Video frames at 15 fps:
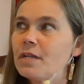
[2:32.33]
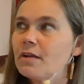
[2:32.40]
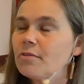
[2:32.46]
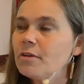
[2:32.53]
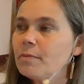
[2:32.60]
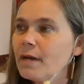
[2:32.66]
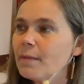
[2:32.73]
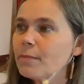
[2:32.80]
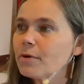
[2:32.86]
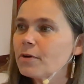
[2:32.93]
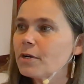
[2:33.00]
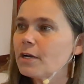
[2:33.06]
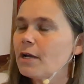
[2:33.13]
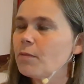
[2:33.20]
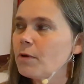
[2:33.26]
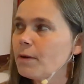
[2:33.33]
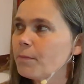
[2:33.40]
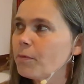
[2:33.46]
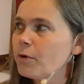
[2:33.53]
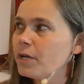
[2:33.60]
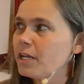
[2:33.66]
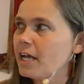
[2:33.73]
and I remember at one
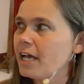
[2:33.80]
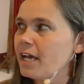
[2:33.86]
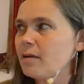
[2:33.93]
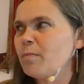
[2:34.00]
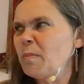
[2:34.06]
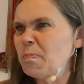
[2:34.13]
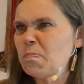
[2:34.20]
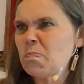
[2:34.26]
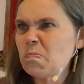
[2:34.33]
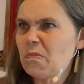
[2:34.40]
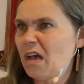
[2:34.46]
point I had,